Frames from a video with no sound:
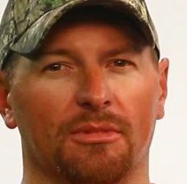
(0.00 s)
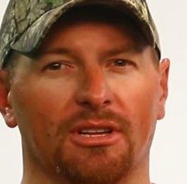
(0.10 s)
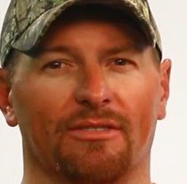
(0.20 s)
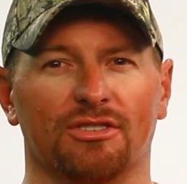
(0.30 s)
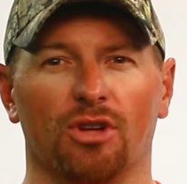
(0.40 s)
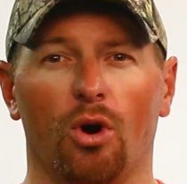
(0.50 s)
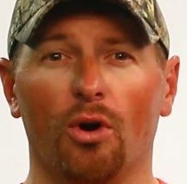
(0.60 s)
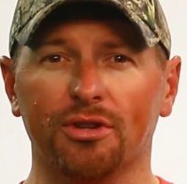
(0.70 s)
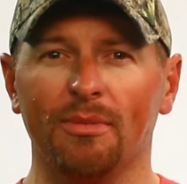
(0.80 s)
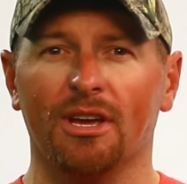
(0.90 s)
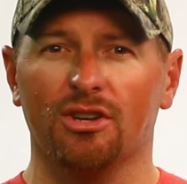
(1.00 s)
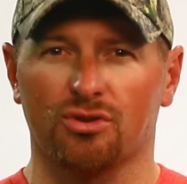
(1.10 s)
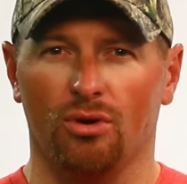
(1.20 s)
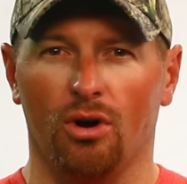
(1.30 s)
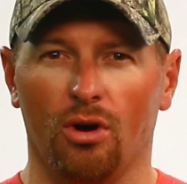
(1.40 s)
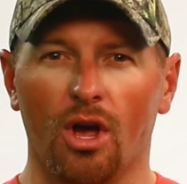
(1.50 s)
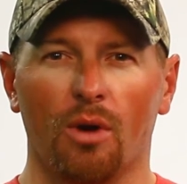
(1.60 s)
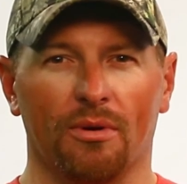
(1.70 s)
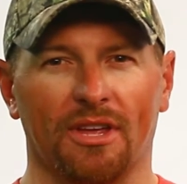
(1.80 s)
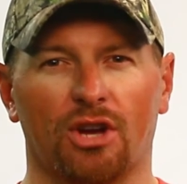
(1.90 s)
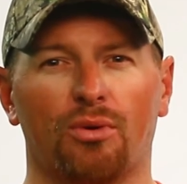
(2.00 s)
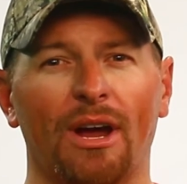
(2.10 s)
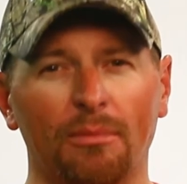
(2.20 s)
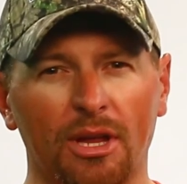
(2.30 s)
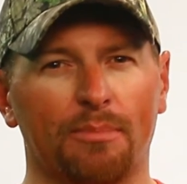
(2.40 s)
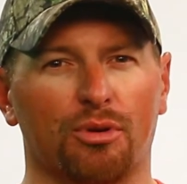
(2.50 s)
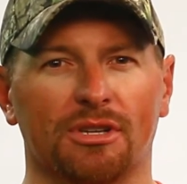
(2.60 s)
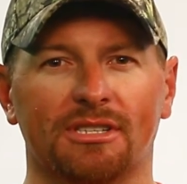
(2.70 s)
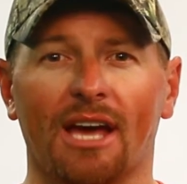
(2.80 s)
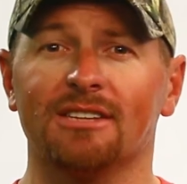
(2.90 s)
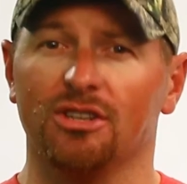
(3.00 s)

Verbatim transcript: delivers the ultimate control with incredibly precise